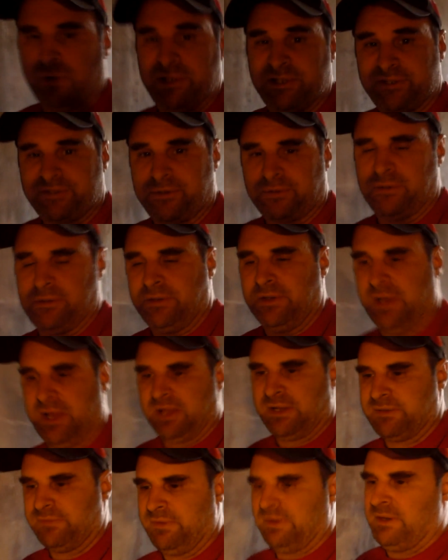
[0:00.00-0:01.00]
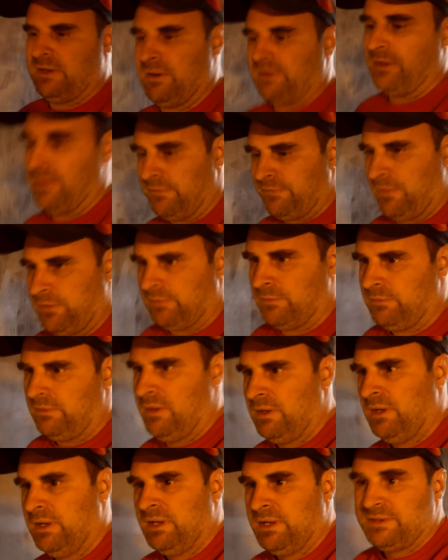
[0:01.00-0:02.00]
it registered and activated on the phone.
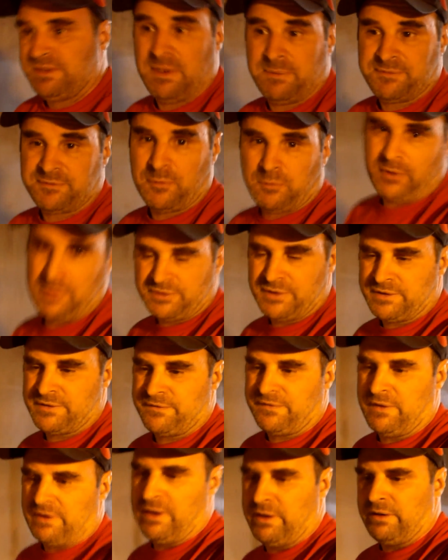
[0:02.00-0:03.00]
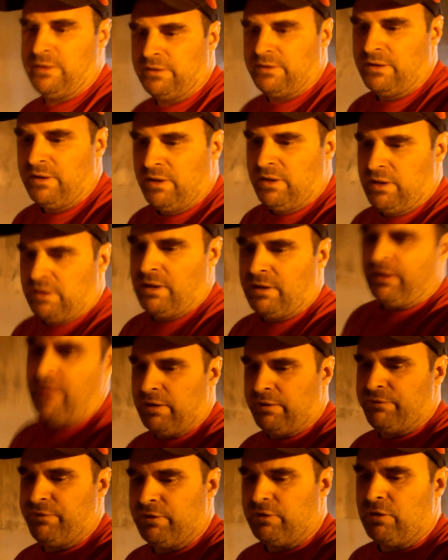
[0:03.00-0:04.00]
seems to work just fine
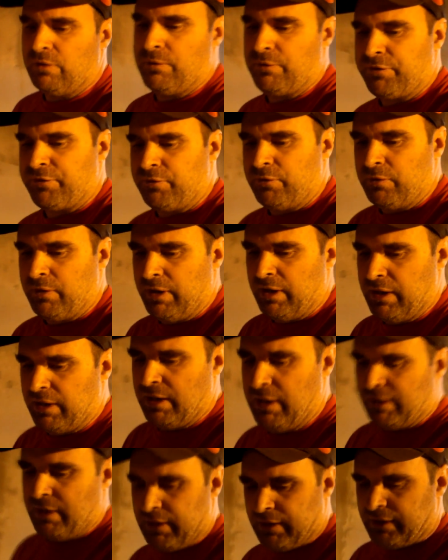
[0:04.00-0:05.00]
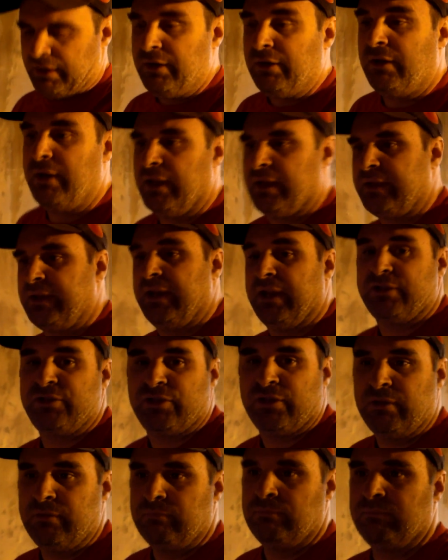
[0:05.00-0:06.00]
if you go through a uh, internet
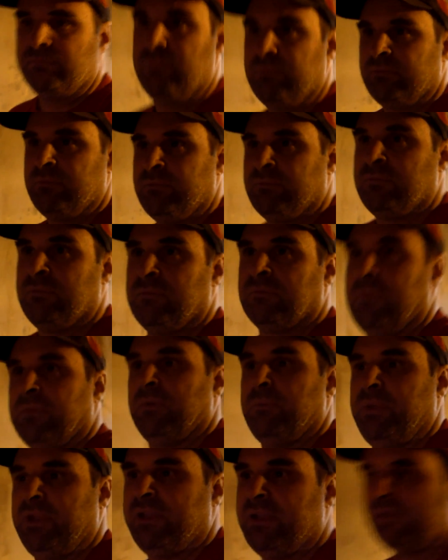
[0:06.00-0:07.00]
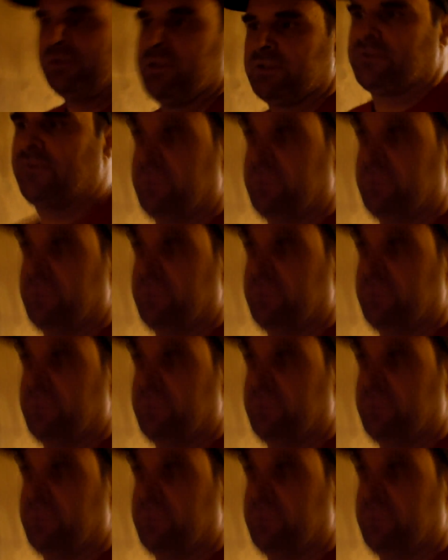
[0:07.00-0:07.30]
connection. The beacon